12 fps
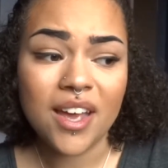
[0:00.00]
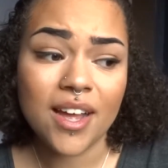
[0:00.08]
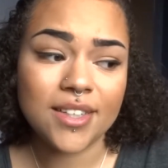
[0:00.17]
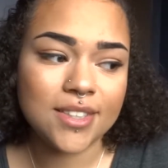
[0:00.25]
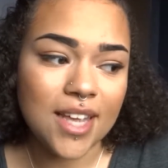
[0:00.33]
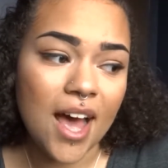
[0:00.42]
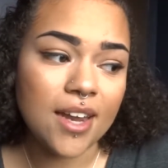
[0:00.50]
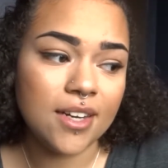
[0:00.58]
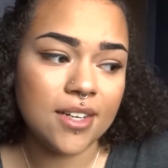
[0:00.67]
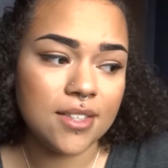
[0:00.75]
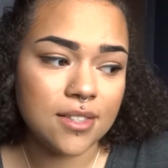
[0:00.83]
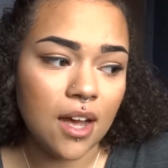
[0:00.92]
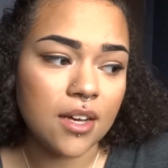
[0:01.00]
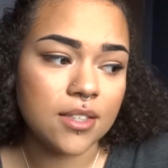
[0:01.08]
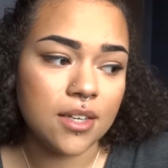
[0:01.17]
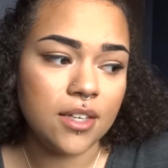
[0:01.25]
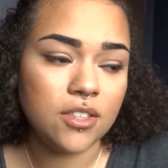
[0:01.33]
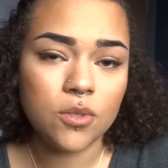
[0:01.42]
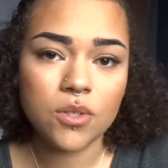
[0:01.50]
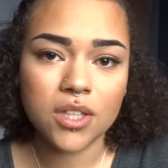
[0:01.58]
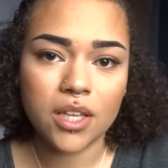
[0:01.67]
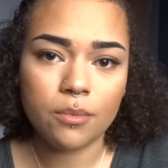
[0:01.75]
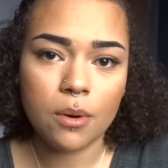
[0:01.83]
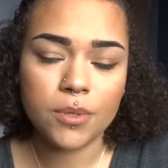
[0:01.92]
It's sad and it sucks, and I do think
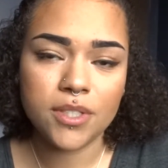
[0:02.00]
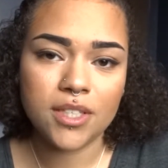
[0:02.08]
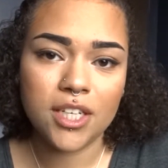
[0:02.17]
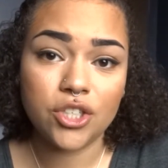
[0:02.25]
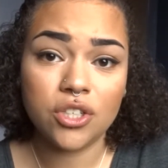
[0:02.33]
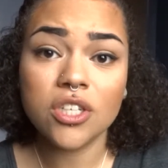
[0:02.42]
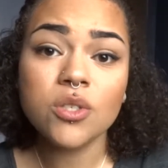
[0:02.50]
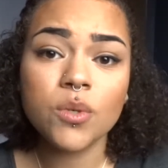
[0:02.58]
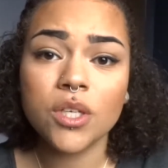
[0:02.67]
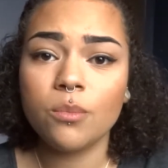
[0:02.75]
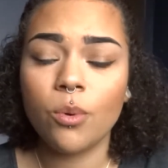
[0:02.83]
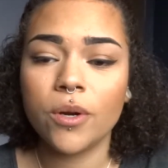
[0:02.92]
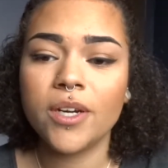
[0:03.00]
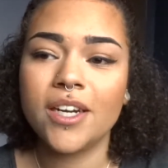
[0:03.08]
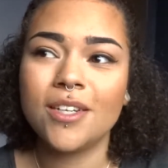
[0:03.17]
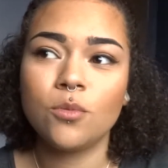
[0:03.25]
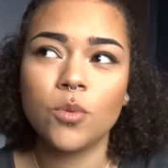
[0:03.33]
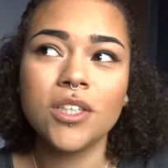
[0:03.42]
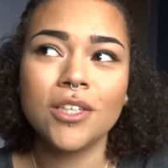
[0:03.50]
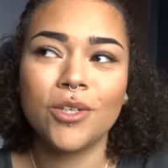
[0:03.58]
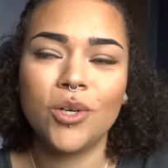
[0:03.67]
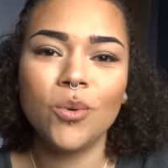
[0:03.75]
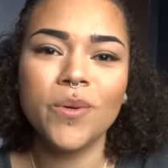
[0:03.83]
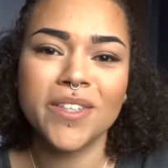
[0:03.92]
that representation is really important. It is really
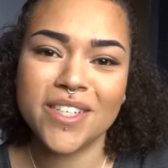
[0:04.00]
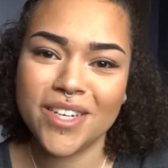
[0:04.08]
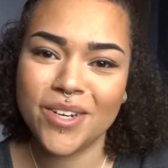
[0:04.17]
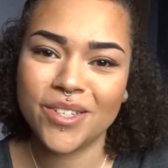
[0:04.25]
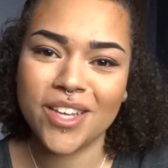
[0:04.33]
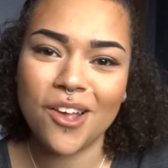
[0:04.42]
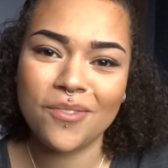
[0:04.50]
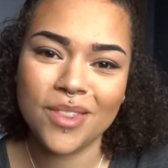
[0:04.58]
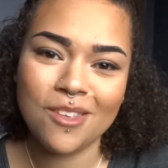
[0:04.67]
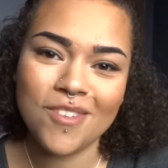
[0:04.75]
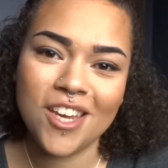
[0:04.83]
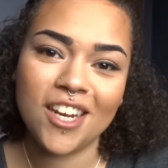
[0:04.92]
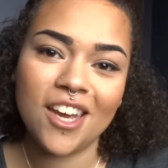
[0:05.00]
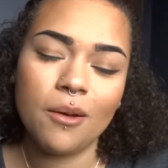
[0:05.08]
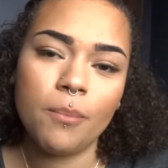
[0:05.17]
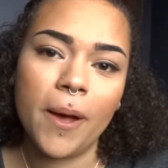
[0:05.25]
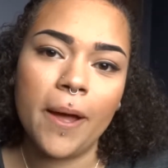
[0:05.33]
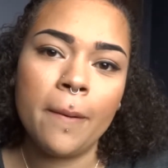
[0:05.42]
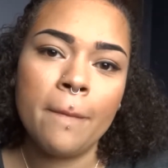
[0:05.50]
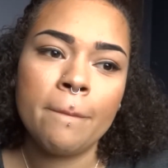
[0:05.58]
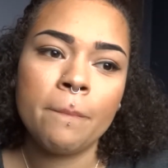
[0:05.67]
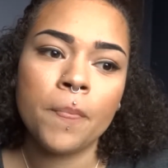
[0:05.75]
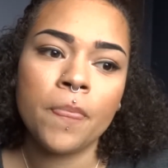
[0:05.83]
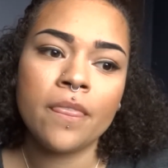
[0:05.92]
cool to see yourself in the media, but
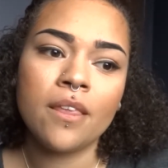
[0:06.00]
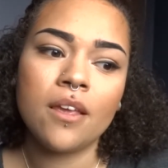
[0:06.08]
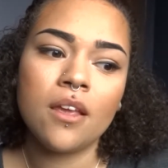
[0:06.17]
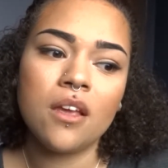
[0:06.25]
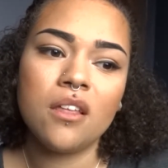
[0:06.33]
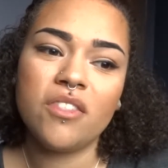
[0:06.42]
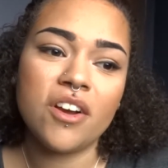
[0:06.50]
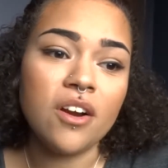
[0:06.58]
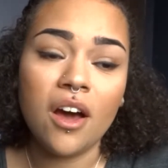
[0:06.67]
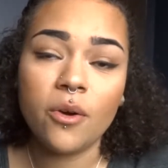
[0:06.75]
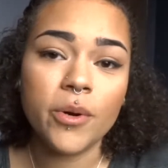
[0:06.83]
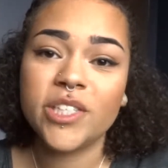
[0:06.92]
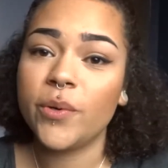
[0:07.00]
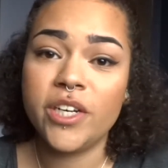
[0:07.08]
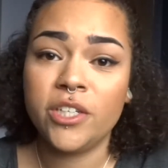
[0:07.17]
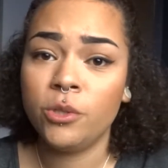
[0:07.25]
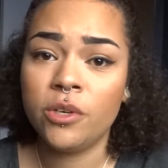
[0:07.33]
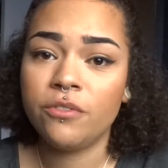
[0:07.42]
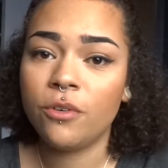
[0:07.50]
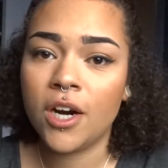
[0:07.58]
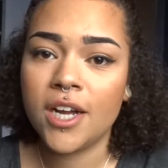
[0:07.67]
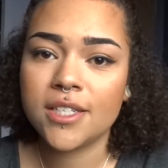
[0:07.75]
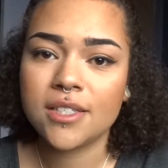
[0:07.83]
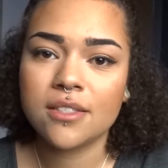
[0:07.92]
they're not always going to do it for
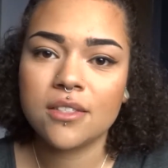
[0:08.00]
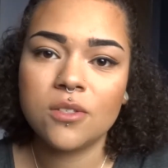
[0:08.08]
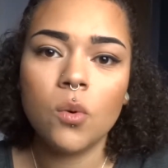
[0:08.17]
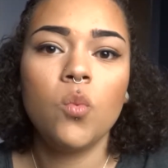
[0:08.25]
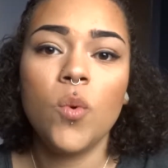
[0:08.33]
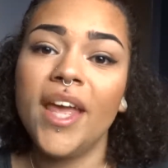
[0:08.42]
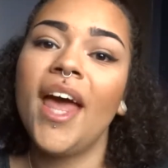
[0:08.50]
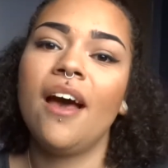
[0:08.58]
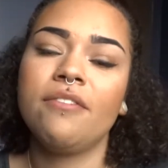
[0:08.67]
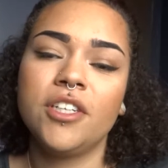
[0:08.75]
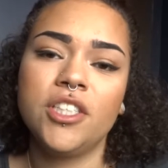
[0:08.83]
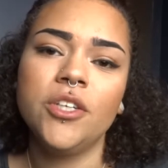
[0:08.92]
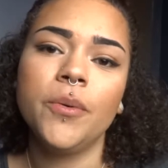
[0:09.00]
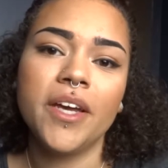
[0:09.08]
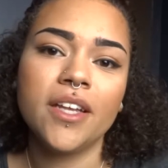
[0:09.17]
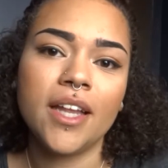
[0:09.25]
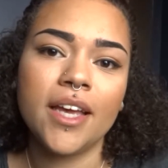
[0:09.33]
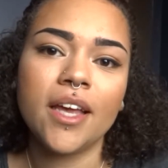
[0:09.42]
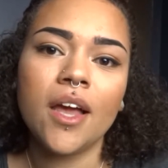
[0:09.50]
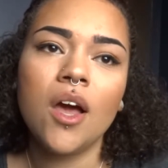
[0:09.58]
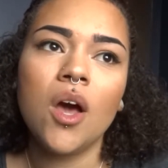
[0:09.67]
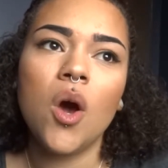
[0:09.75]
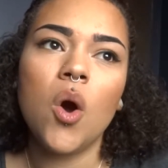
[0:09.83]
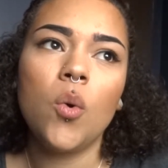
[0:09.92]
us. So we have to do it. Like,
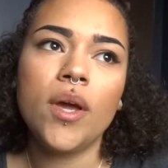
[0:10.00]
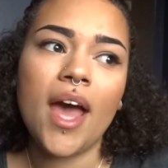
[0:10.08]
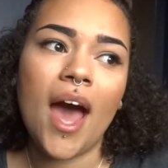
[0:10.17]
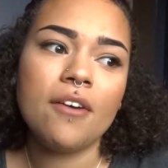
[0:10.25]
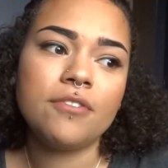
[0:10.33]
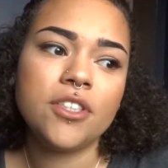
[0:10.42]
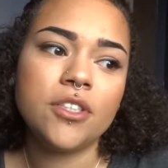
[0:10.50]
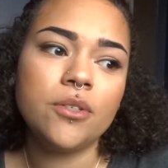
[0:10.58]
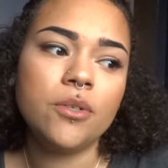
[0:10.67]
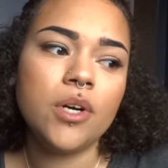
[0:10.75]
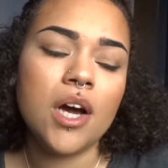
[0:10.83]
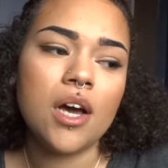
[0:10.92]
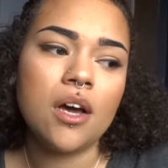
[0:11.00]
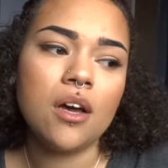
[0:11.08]
we have to